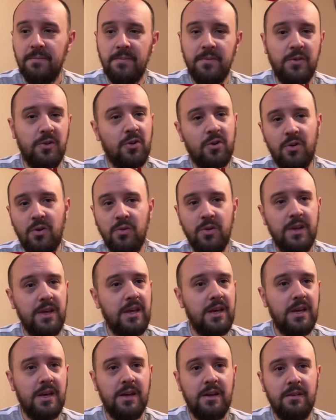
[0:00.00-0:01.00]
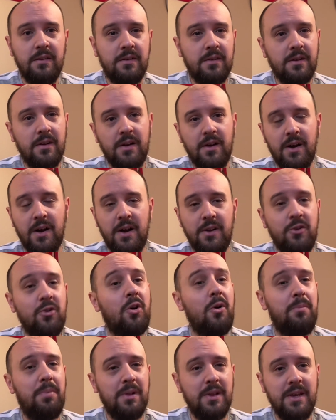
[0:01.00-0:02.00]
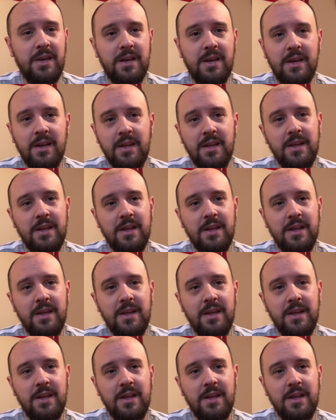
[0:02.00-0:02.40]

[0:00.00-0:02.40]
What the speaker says: Europa League.